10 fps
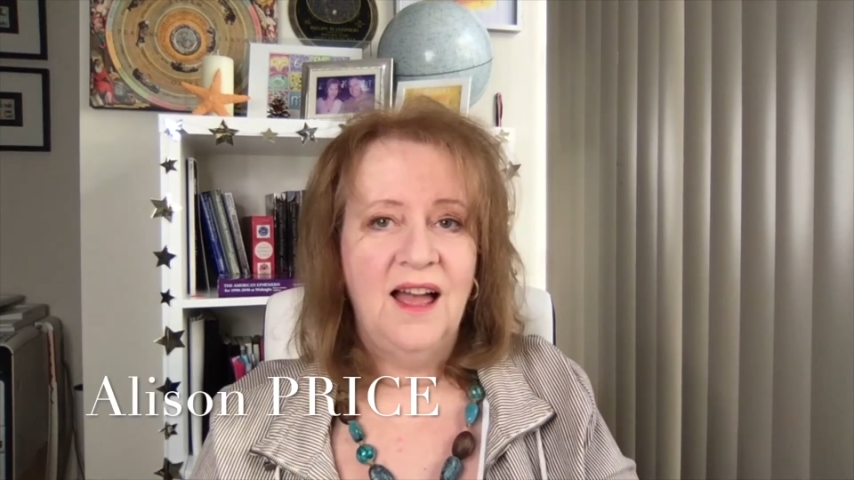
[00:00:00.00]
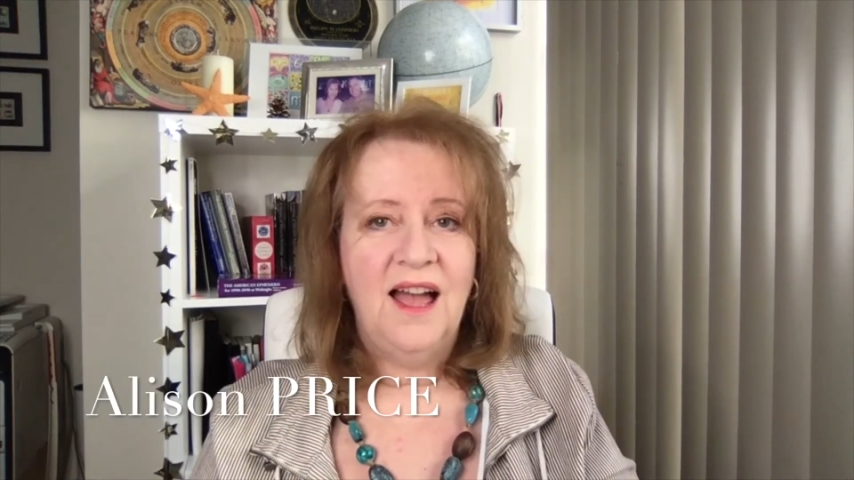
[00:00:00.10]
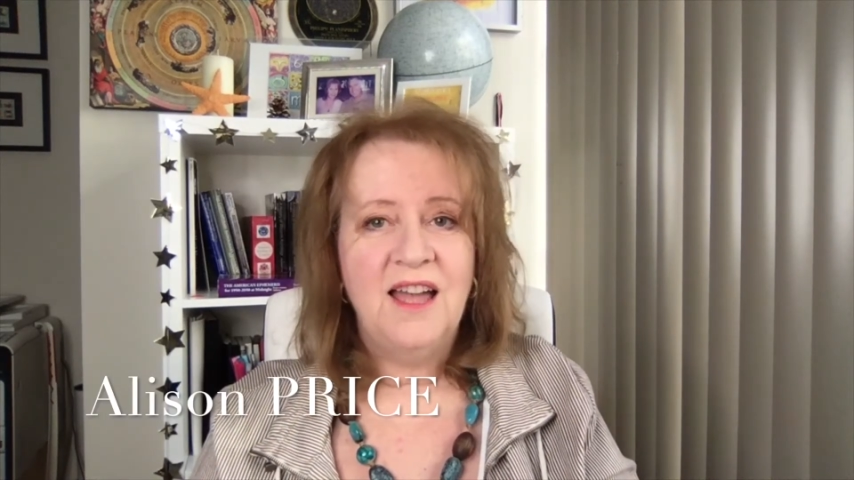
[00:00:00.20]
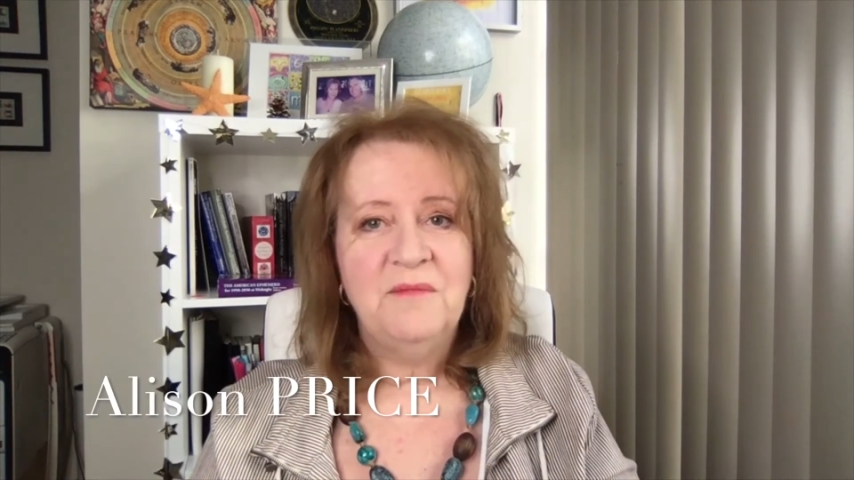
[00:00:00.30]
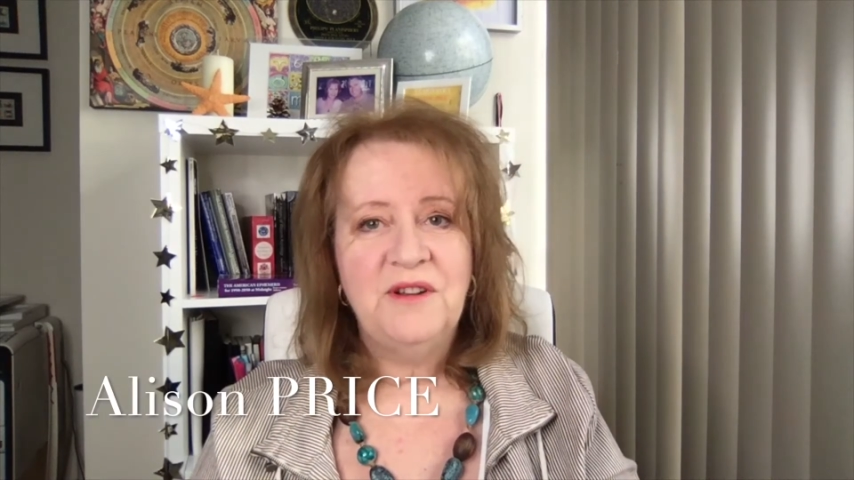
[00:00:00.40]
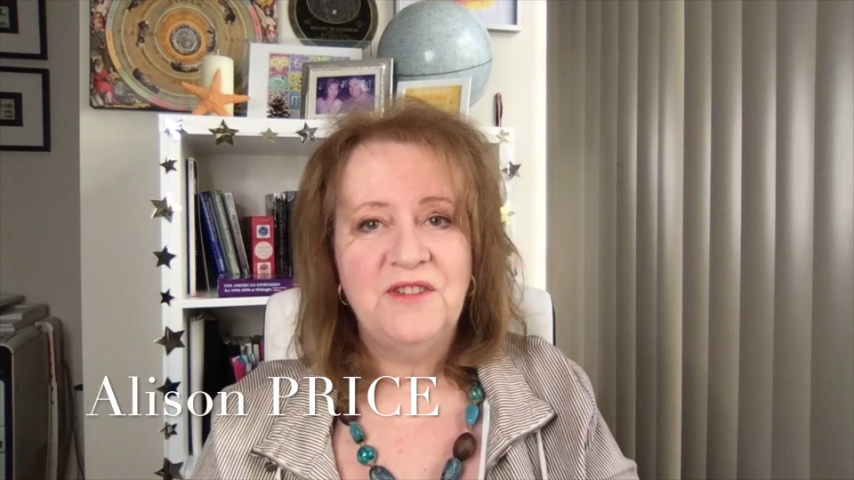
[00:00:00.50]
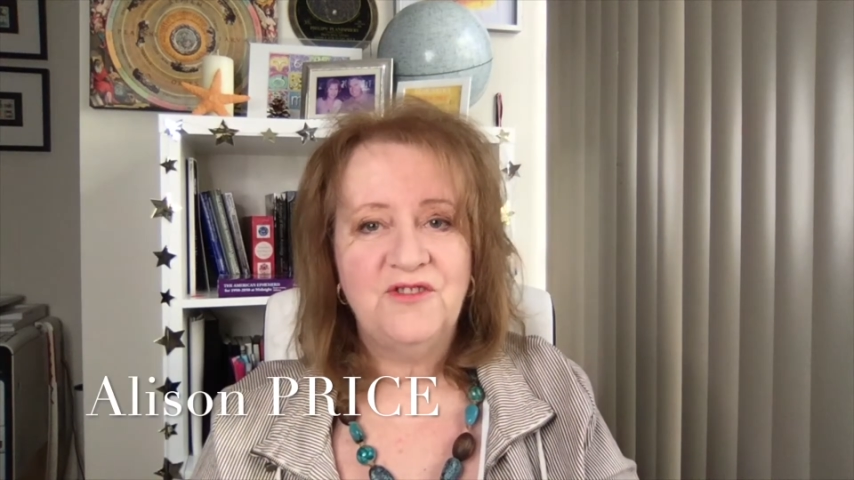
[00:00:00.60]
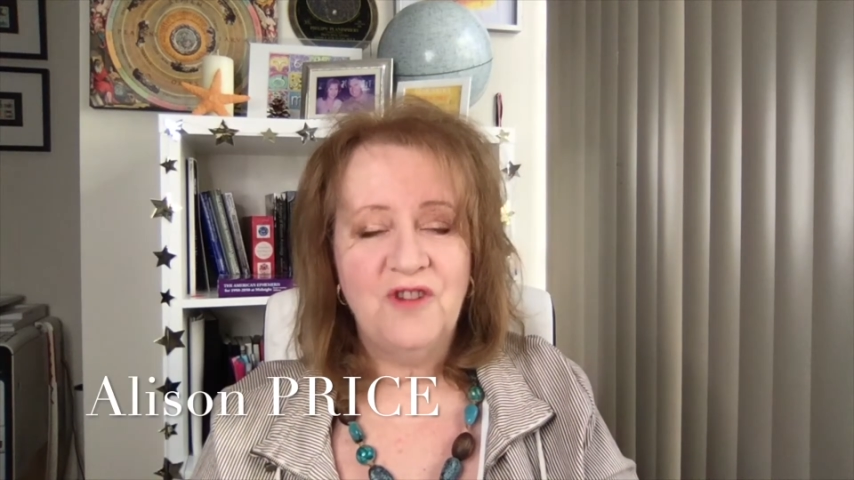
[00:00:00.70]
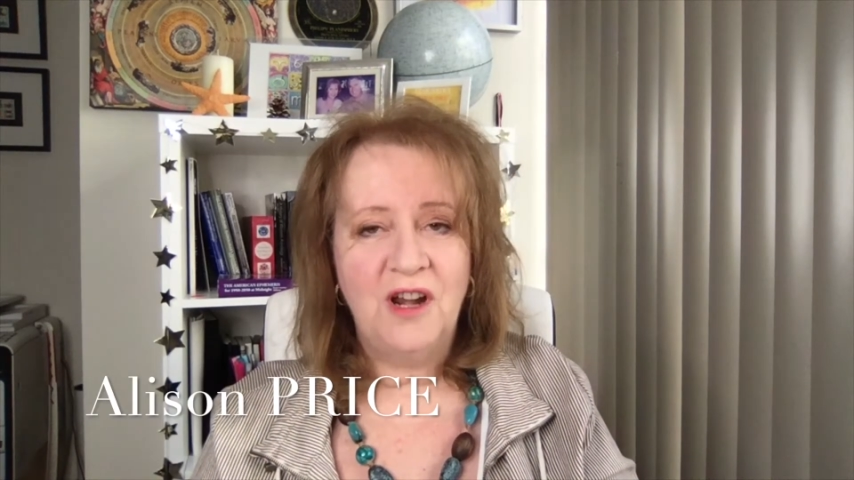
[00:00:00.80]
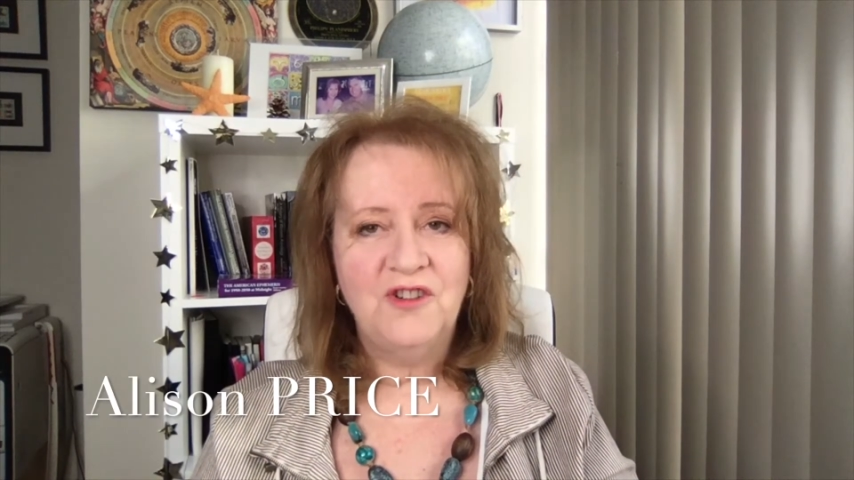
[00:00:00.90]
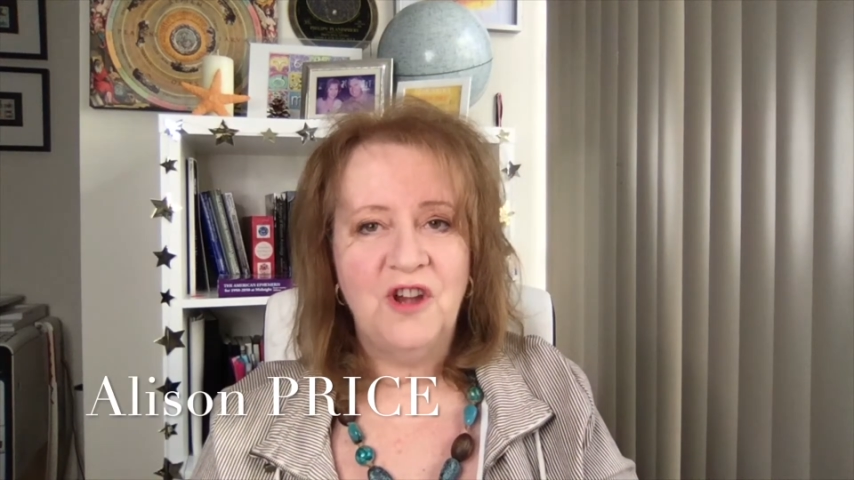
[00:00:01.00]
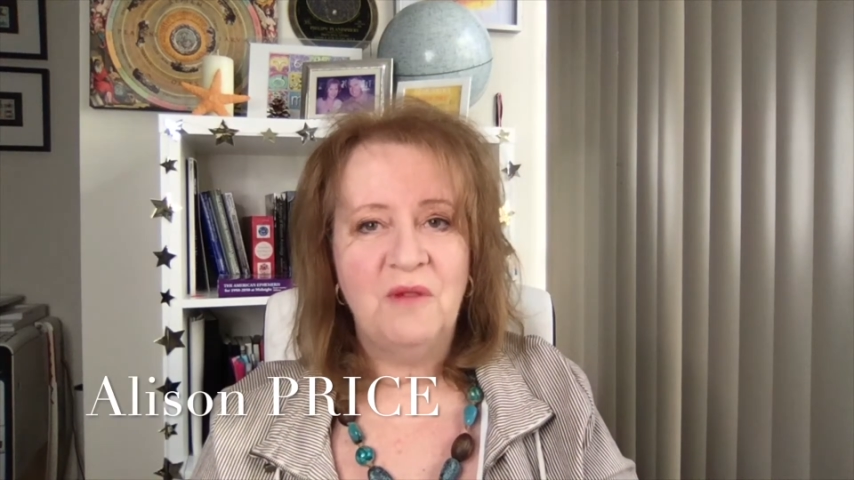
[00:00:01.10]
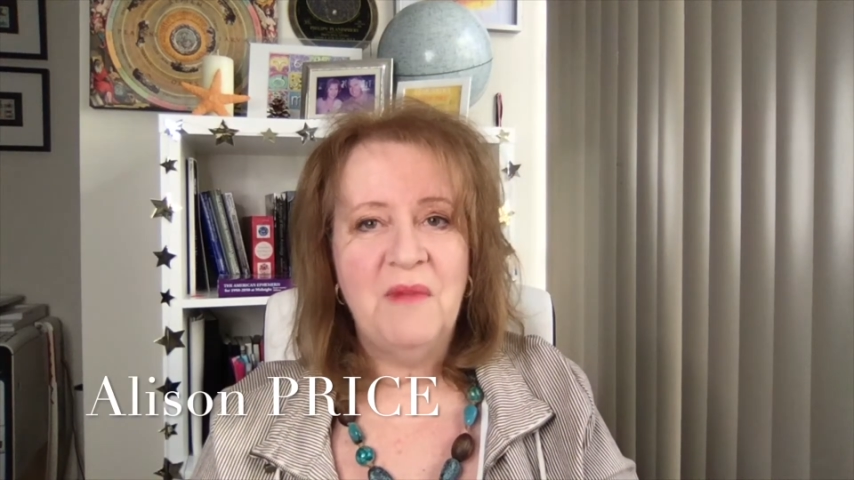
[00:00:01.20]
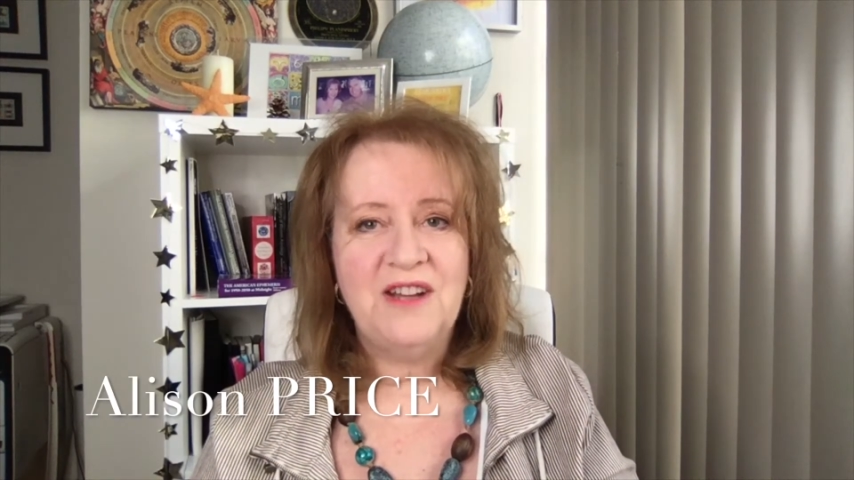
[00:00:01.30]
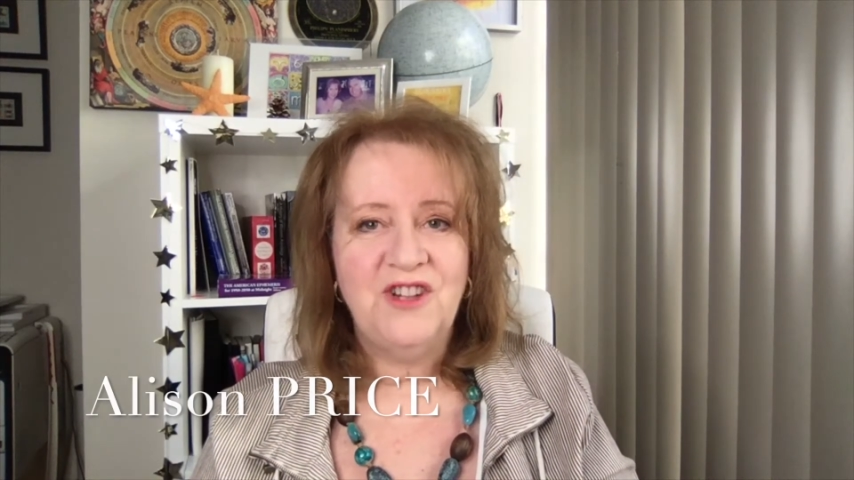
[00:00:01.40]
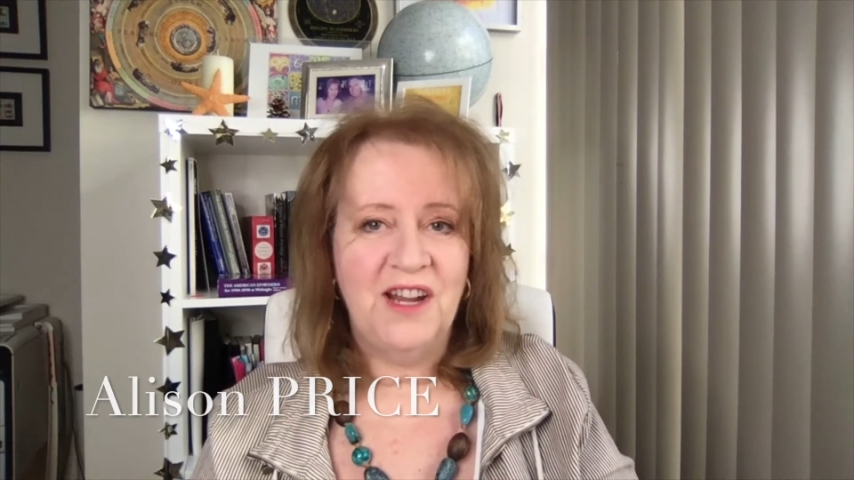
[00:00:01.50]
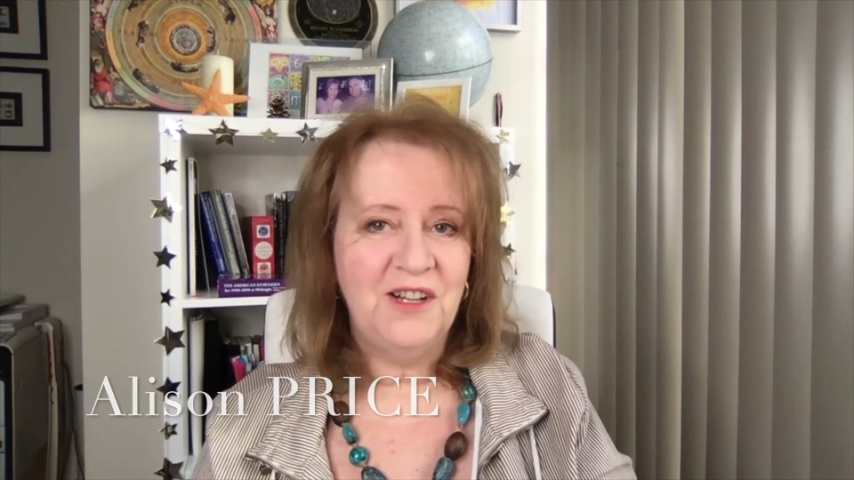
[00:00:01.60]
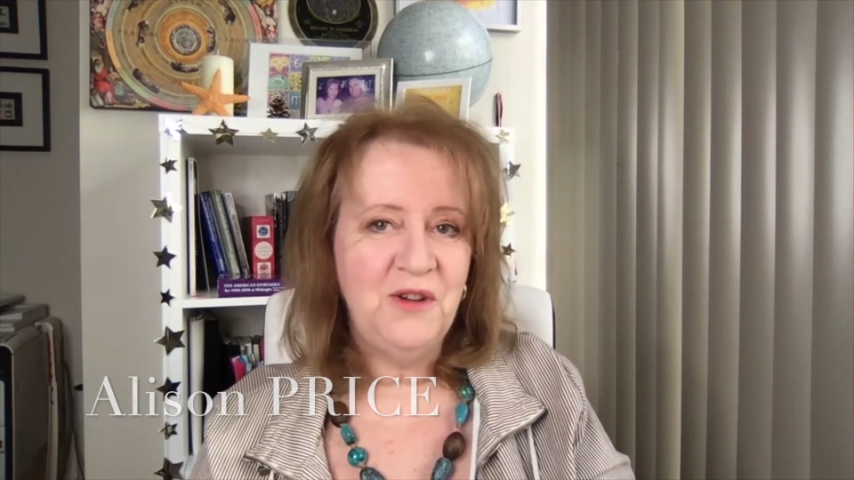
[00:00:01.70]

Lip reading: I am an astrologer. On my channel,